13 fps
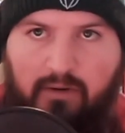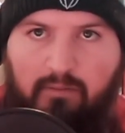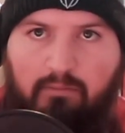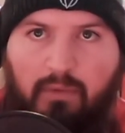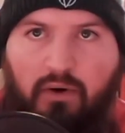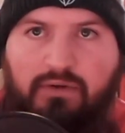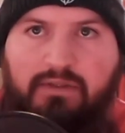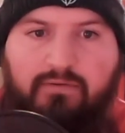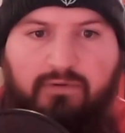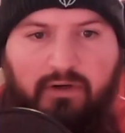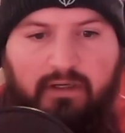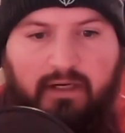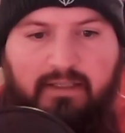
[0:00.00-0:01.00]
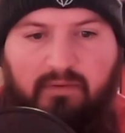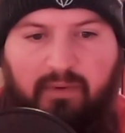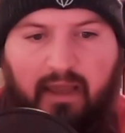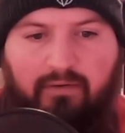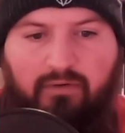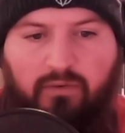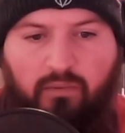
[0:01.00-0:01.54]
Most of your custom
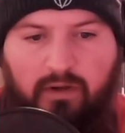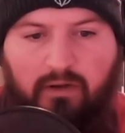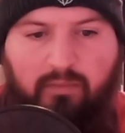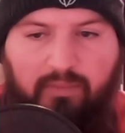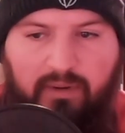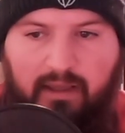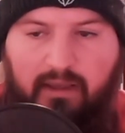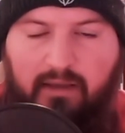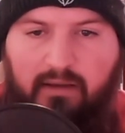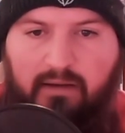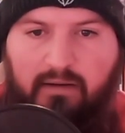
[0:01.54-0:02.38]
behavior will be